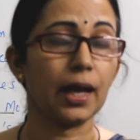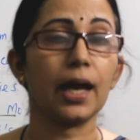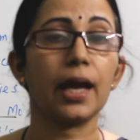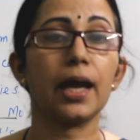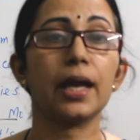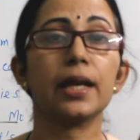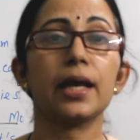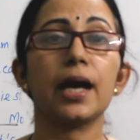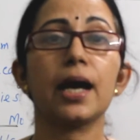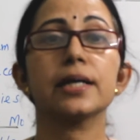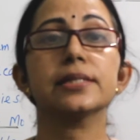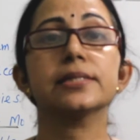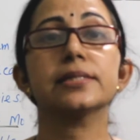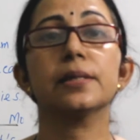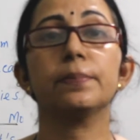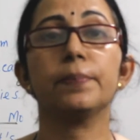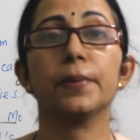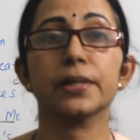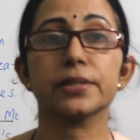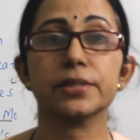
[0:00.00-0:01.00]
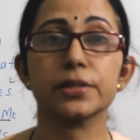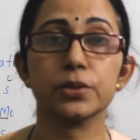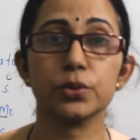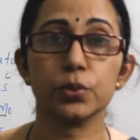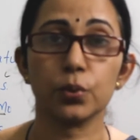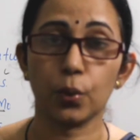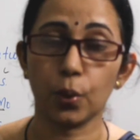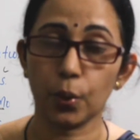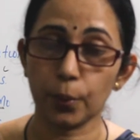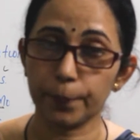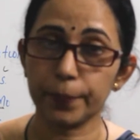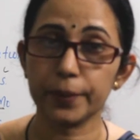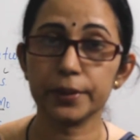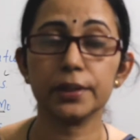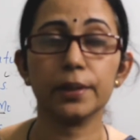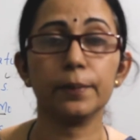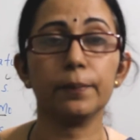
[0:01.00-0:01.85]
and ask the patient to open the